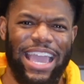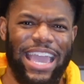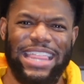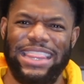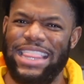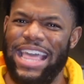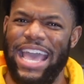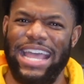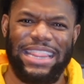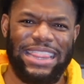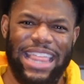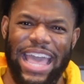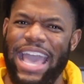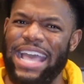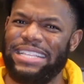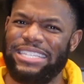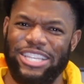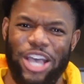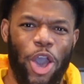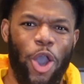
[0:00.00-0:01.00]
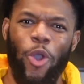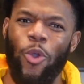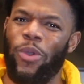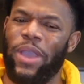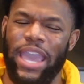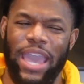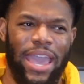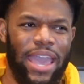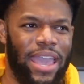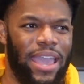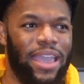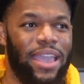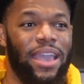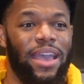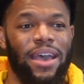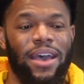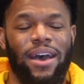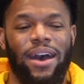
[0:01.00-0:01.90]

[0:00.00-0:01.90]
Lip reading: and that that's okay.